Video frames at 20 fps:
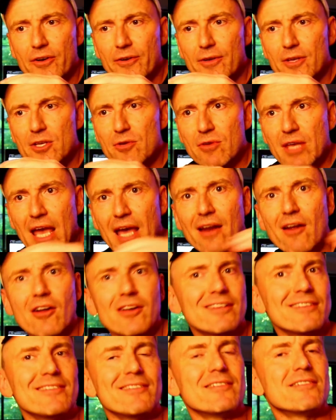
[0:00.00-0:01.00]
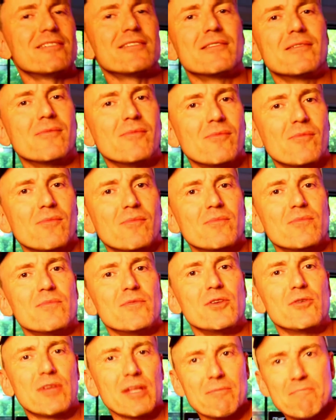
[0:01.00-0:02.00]
you can
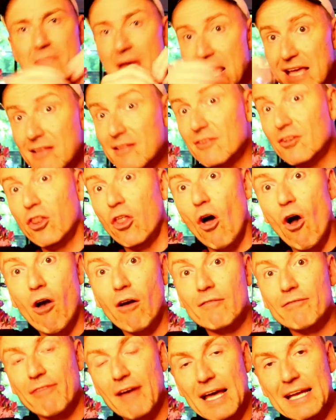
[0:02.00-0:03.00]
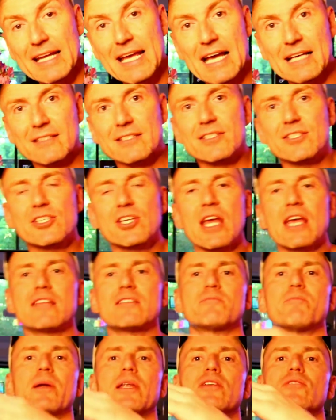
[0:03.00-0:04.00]
make long fatty acid
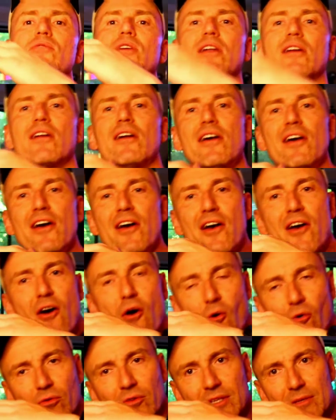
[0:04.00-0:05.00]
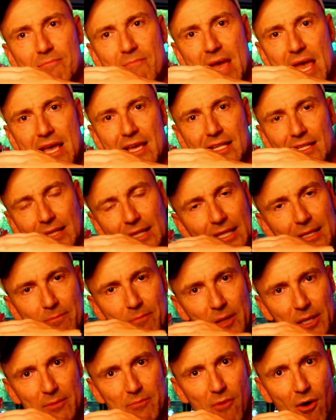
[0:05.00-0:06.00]
chains, but you can only make a
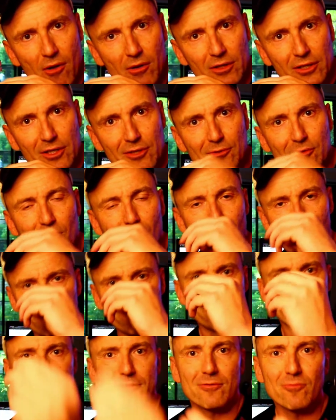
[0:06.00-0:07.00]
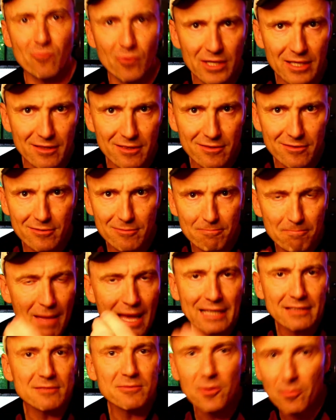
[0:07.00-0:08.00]
lipid molecule with
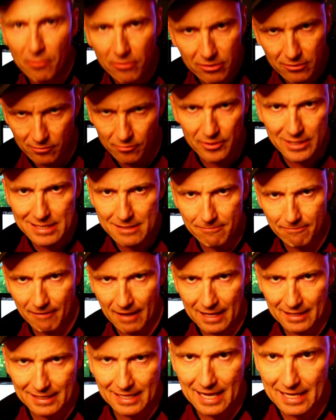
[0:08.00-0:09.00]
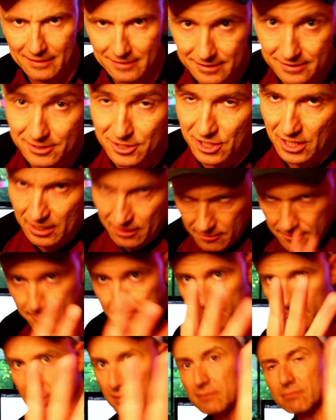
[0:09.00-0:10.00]
maximum 3 fatty acid chains. We'll